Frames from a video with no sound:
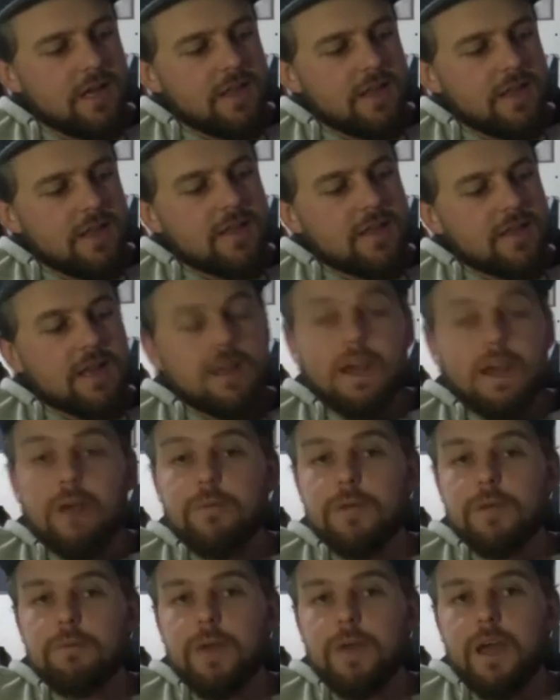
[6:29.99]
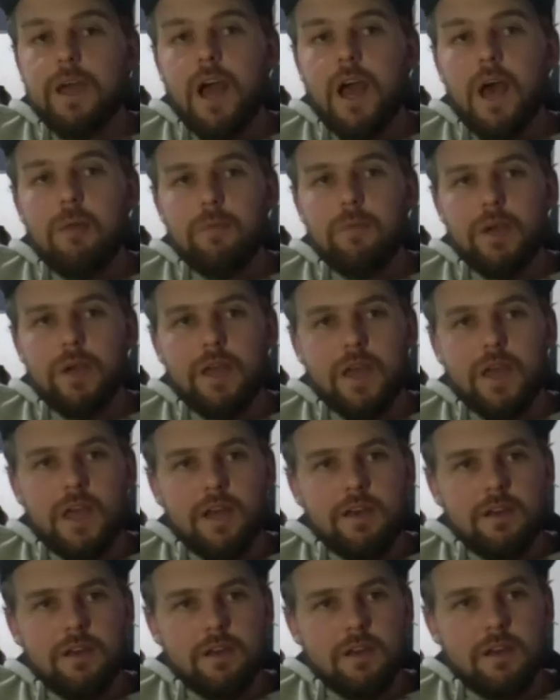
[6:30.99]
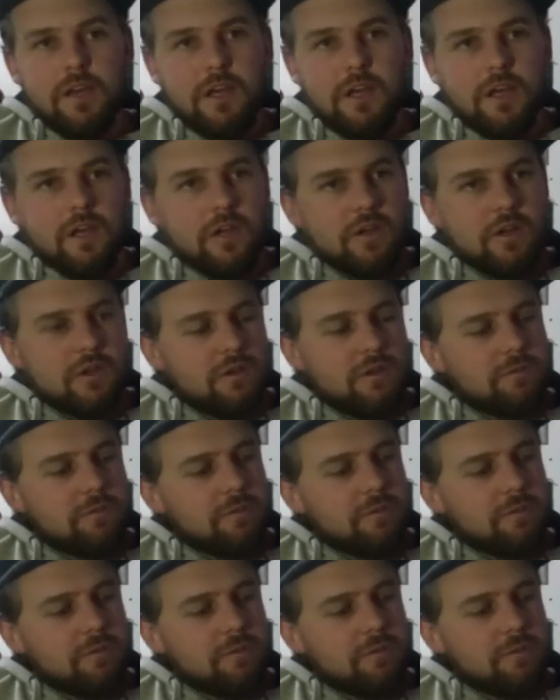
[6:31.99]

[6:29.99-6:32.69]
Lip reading: Then coming back up again, you